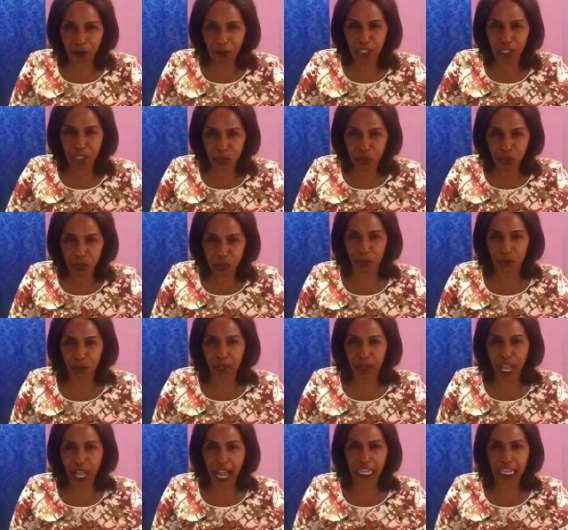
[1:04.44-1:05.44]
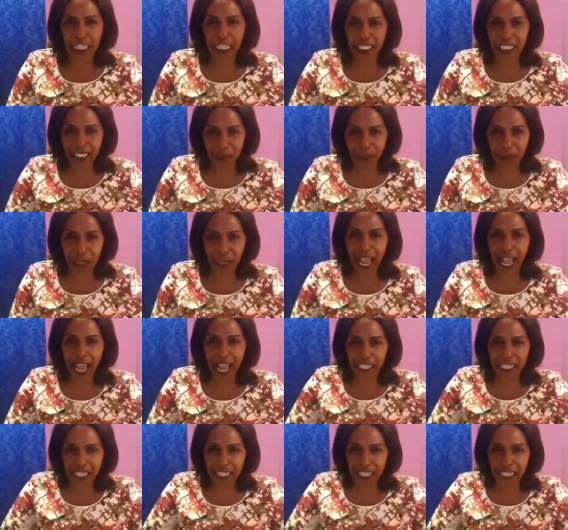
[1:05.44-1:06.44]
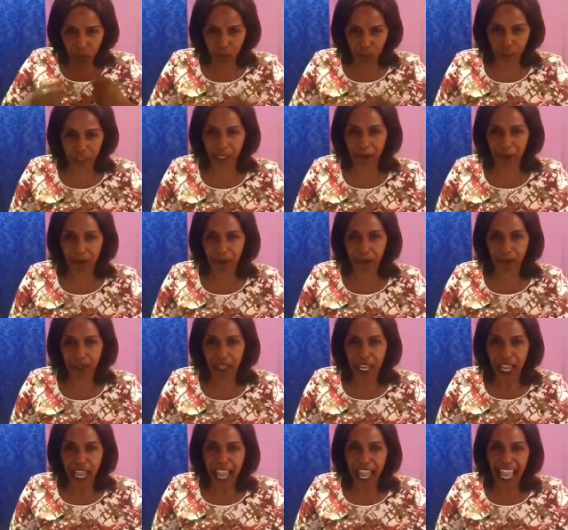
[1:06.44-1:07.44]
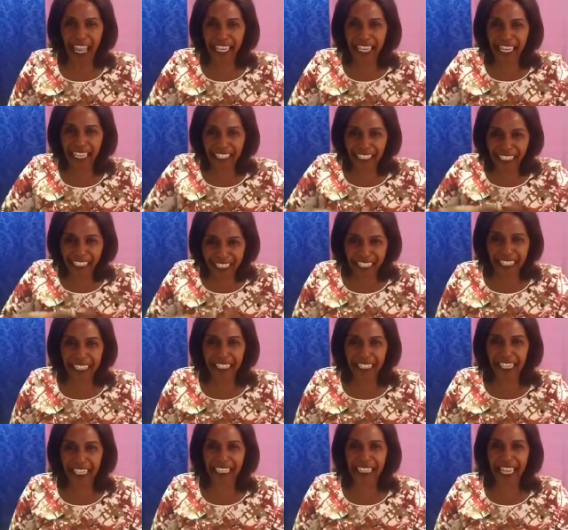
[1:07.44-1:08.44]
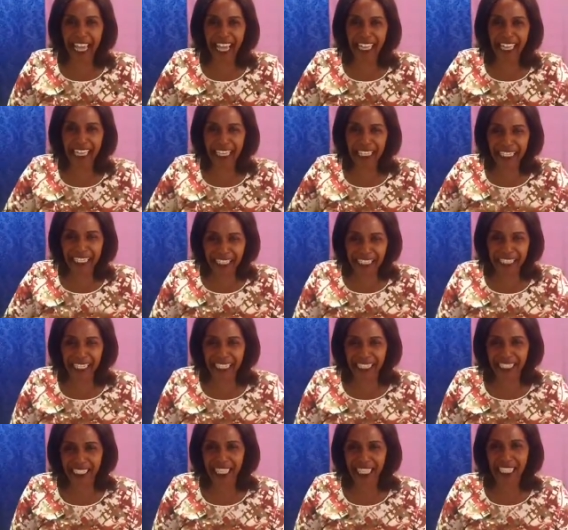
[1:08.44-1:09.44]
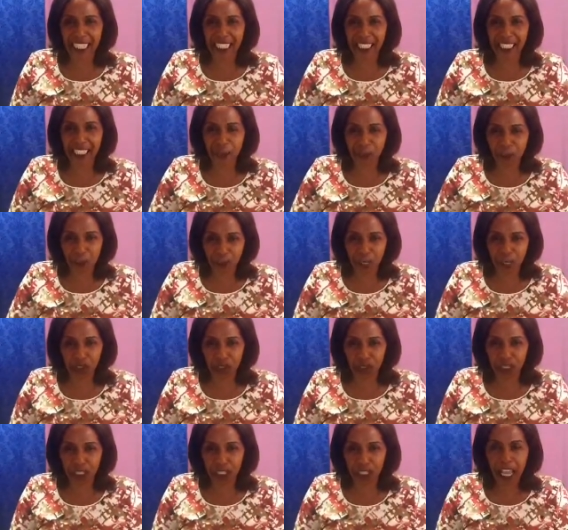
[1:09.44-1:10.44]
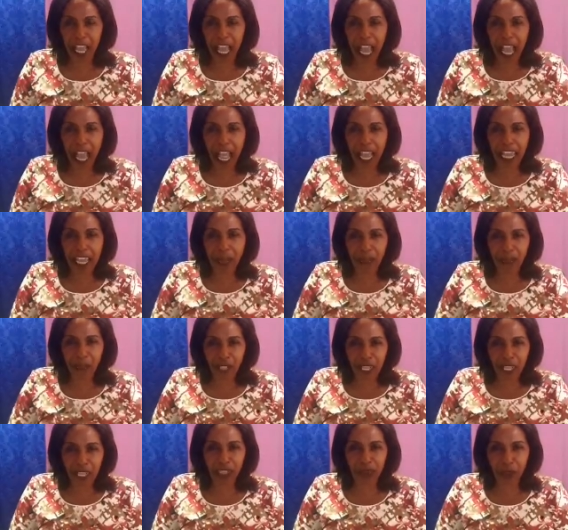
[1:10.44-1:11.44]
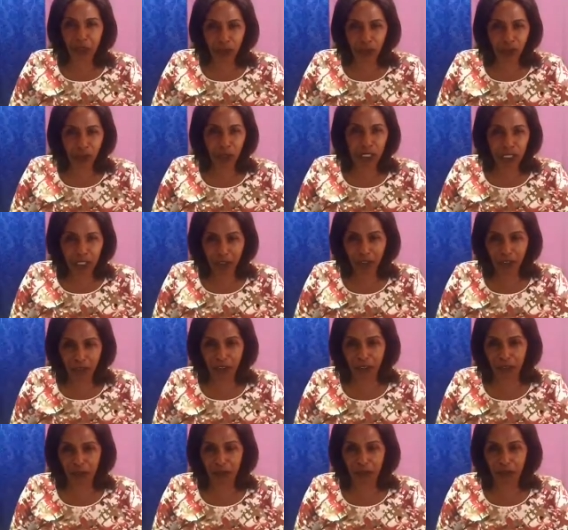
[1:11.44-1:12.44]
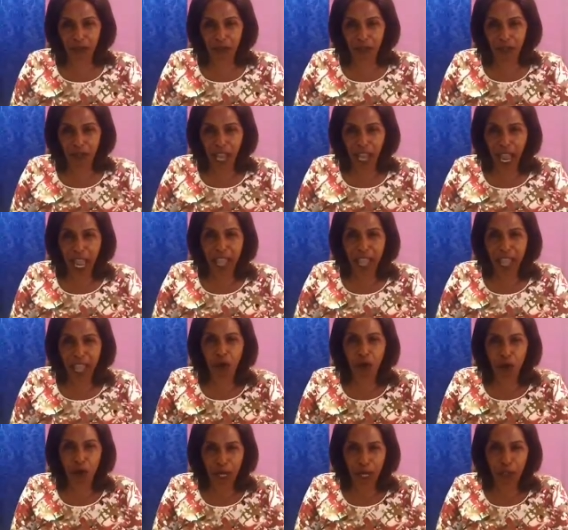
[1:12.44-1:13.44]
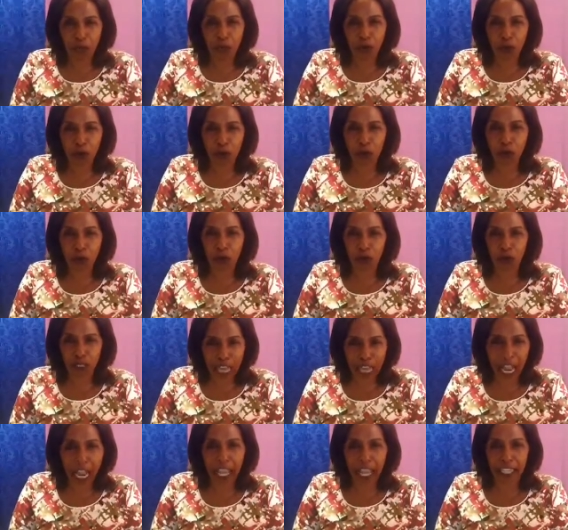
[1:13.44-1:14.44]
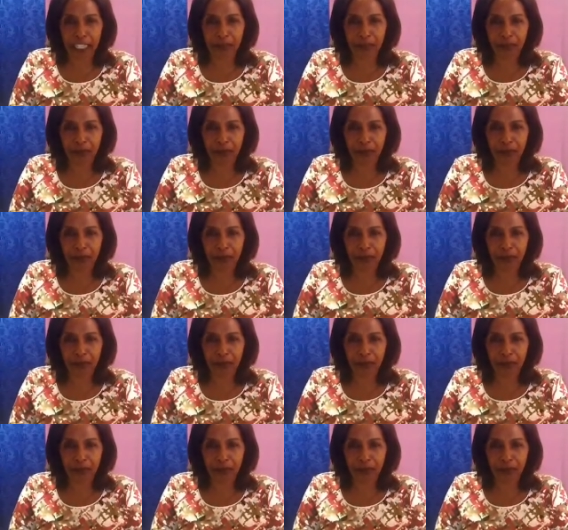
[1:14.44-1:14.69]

in you against me, I destroy them. Any sickness, any disease, depression, I am taking authority over you. I command you to die.